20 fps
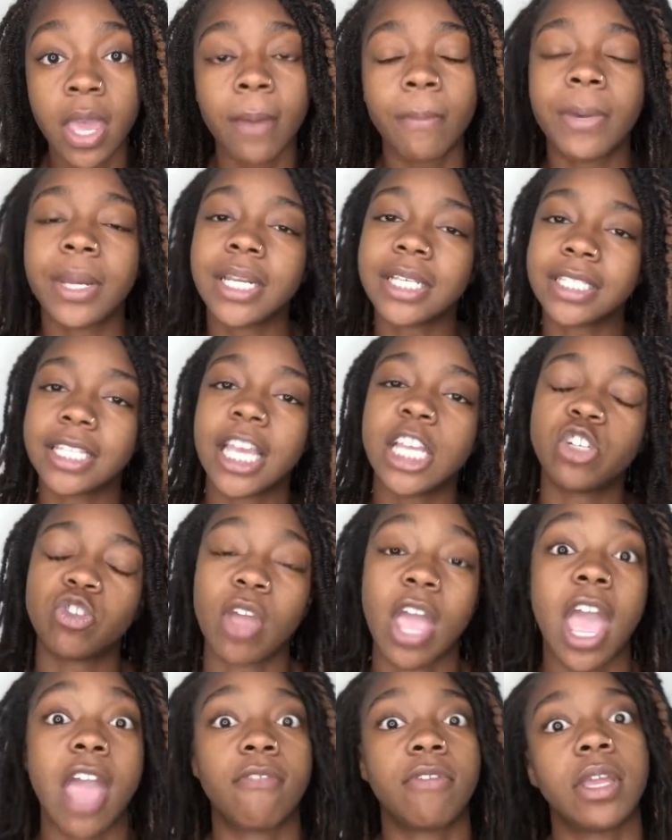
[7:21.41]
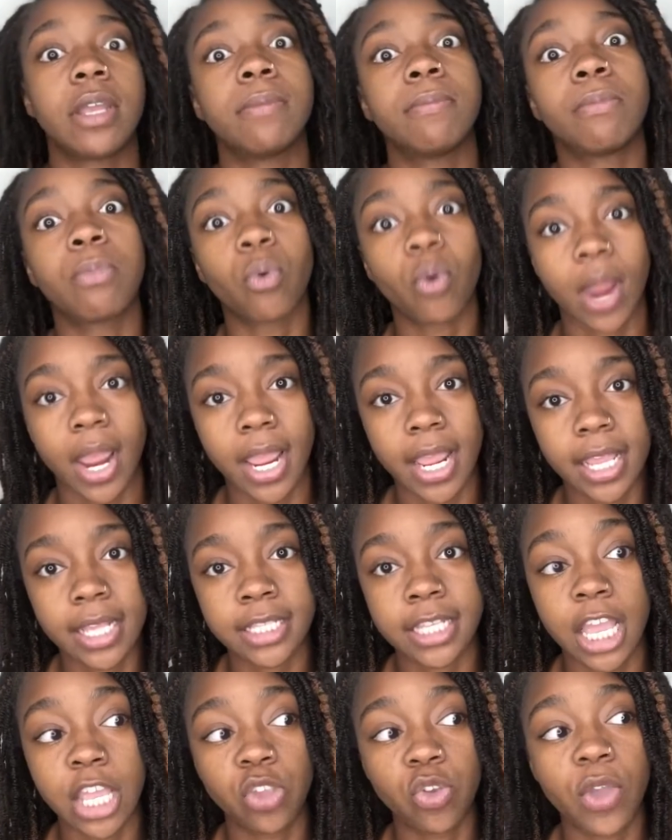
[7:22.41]
but instead you have in
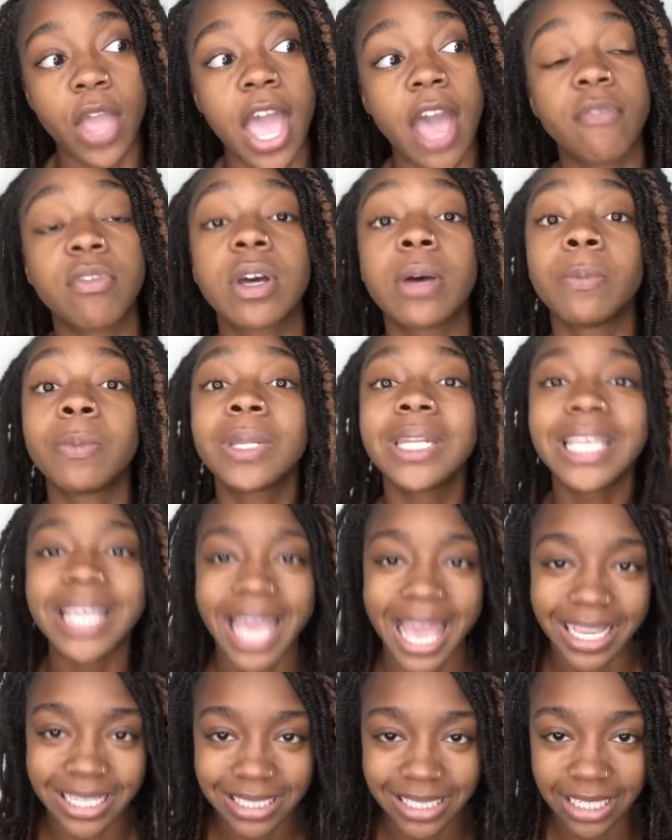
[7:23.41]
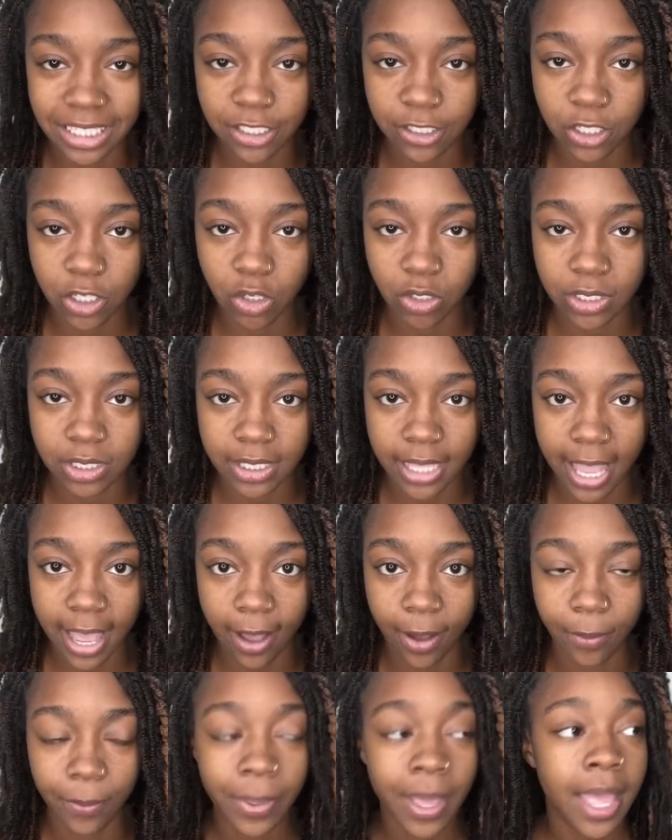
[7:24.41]
braids, and you have complete access to your
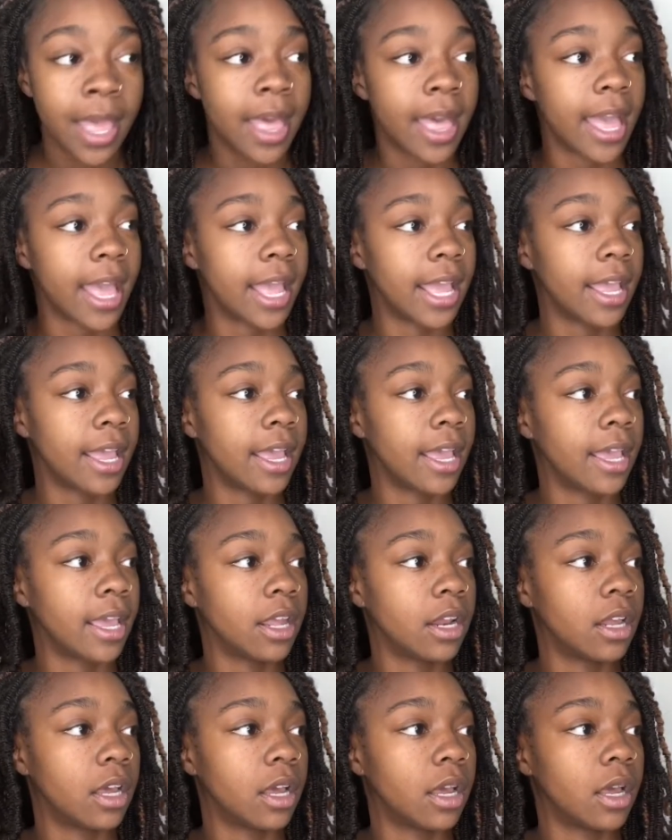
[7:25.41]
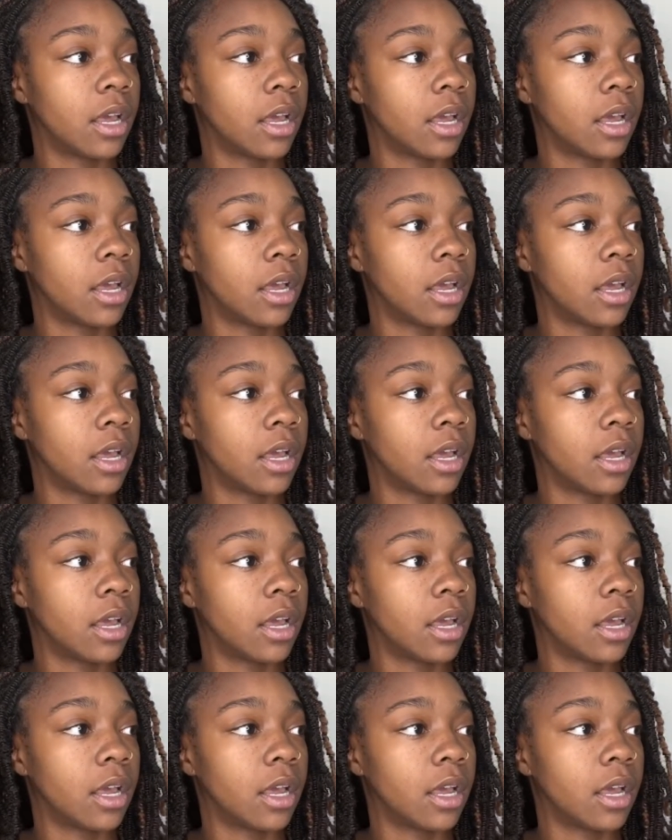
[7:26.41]
scalp. And